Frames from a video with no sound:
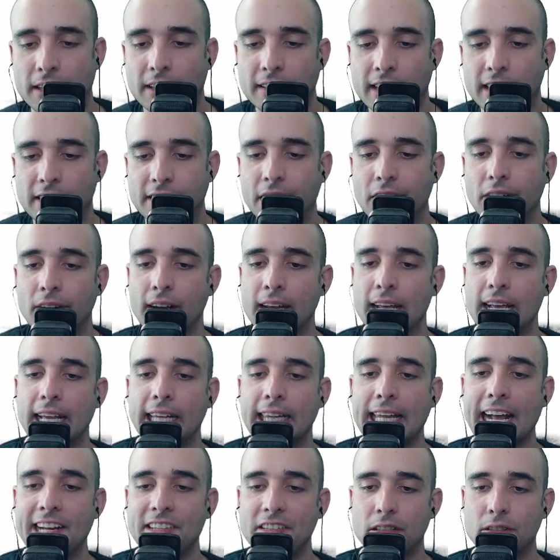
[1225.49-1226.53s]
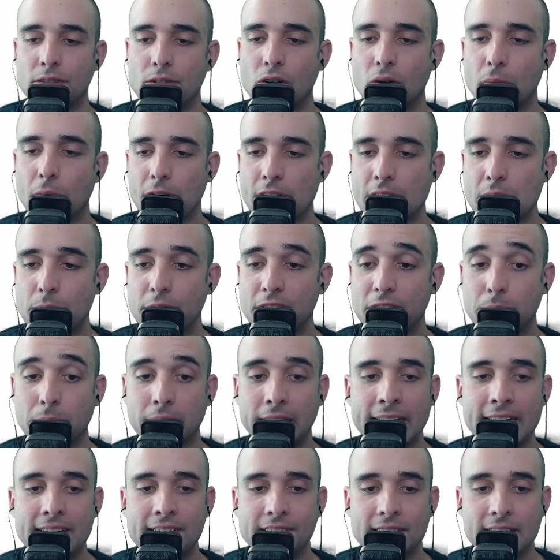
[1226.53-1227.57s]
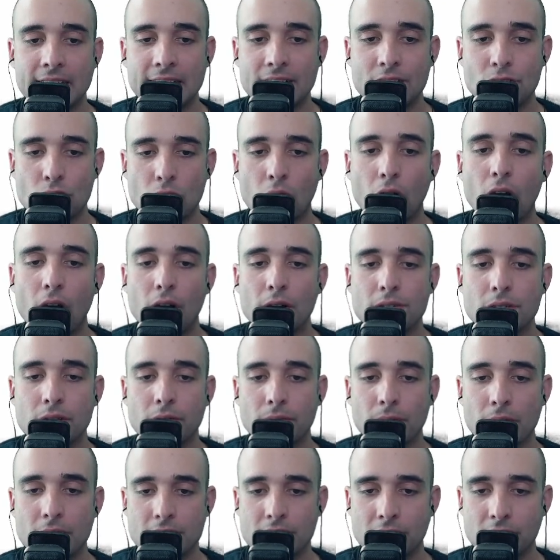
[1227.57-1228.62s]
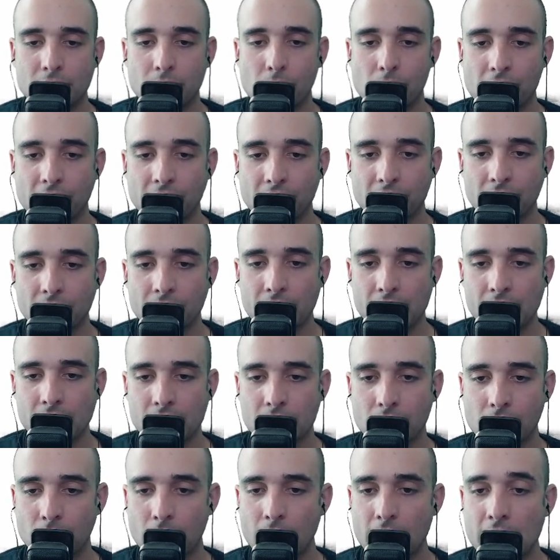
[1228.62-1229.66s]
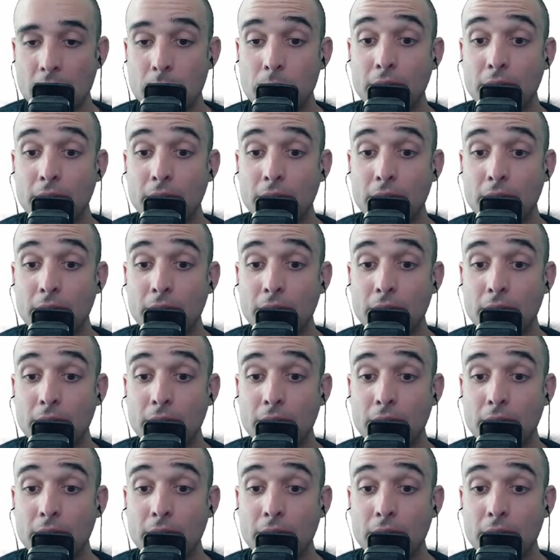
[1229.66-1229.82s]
It says here, last October, he was placed in charge of Russia's forces invading Ukraine,